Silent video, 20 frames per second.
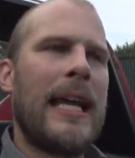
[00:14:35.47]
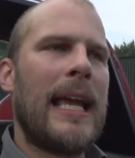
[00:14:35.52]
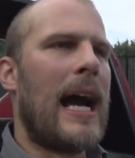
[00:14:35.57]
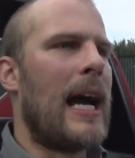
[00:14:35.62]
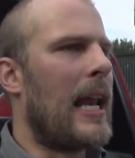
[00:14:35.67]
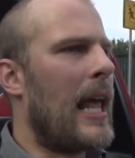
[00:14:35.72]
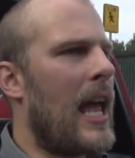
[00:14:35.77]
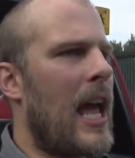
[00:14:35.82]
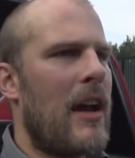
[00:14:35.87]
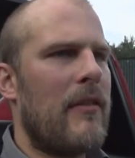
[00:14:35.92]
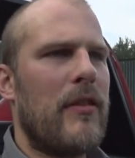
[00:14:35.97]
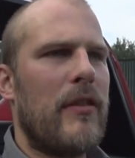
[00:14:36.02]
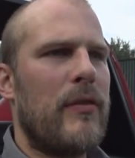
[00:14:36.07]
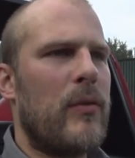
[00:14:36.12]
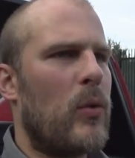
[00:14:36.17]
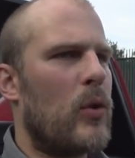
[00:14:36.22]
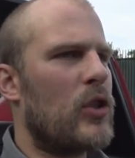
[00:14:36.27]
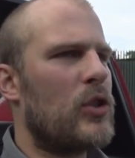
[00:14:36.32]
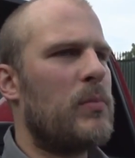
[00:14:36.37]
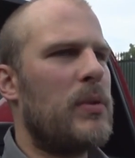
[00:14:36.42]
gotta have a
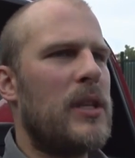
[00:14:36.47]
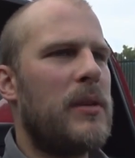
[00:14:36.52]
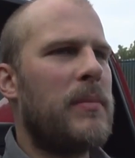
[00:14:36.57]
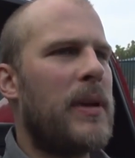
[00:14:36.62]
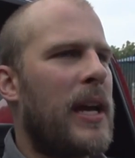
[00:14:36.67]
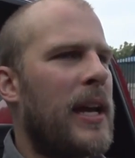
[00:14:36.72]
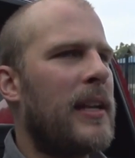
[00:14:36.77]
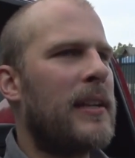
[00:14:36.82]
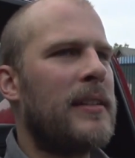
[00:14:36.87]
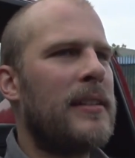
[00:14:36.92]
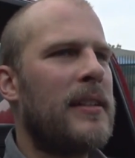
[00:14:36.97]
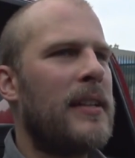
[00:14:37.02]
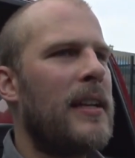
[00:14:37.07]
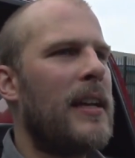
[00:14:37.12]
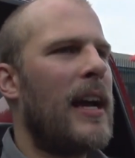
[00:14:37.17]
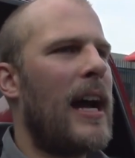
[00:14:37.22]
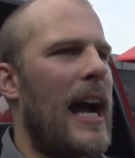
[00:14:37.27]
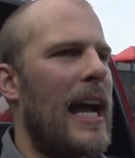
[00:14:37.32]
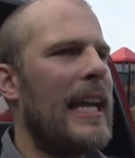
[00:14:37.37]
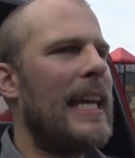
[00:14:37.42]
four speed,
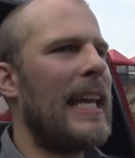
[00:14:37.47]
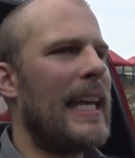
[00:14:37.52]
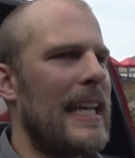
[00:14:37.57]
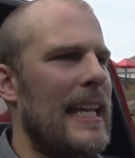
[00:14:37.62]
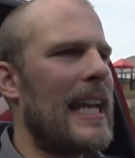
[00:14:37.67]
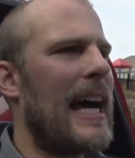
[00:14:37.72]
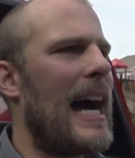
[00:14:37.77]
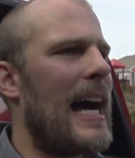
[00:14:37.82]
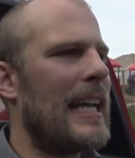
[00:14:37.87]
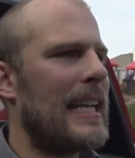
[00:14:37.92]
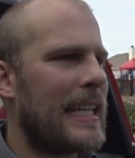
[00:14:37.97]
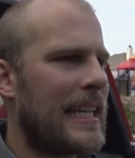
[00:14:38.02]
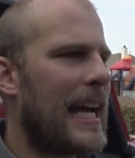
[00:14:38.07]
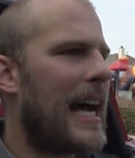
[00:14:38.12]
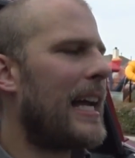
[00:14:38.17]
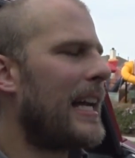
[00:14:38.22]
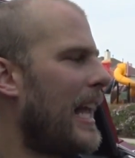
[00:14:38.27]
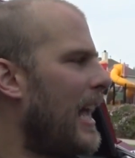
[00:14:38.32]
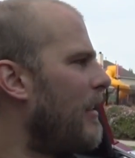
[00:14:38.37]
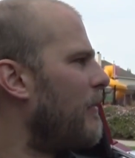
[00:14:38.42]
man. I cannot
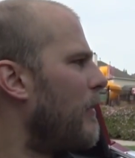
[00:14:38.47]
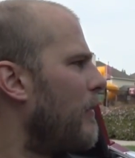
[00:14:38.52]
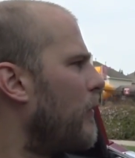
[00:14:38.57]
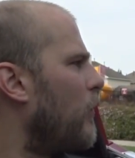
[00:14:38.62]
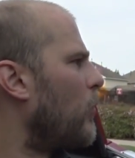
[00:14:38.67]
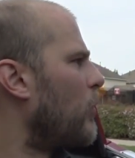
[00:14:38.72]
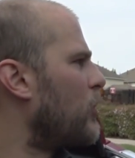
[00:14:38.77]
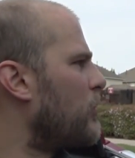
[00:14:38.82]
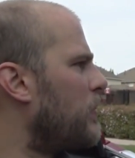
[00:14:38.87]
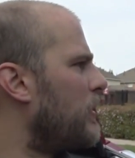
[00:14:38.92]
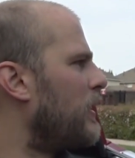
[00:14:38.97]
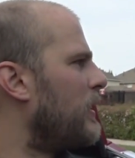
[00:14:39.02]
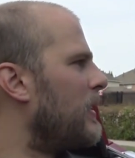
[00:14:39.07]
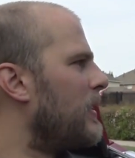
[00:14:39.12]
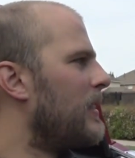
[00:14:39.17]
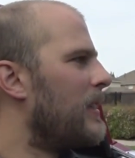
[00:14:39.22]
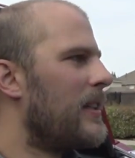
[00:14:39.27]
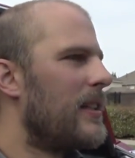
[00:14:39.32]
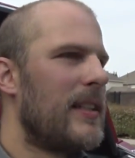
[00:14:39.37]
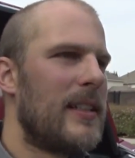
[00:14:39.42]
not have a four speed.
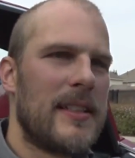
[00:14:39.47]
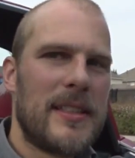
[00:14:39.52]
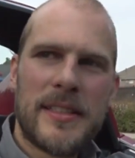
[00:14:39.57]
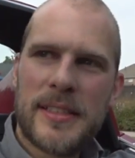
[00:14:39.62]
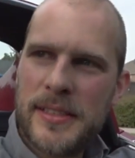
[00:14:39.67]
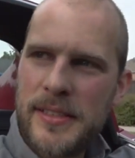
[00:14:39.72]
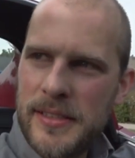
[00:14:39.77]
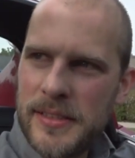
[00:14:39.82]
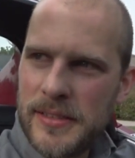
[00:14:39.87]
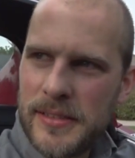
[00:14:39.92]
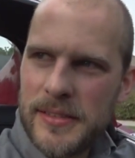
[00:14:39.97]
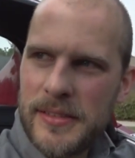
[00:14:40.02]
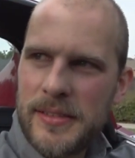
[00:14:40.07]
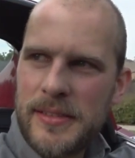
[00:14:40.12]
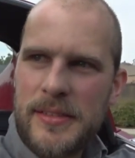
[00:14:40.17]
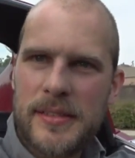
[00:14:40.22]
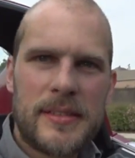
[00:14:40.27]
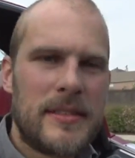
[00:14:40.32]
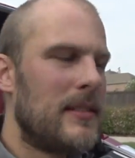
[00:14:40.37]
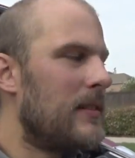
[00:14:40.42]
It's actually not
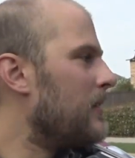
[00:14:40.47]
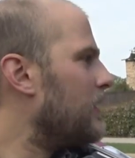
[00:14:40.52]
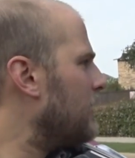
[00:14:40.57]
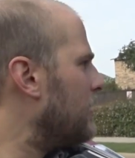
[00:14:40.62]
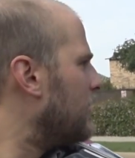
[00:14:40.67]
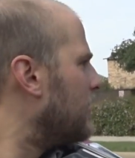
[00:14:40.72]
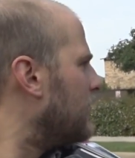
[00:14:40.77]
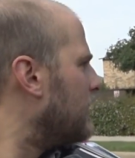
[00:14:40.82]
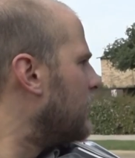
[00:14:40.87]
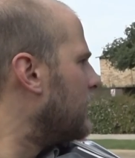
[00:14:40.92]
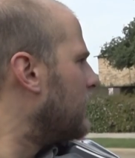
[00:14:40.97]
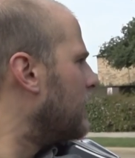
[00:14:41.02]
that hard to,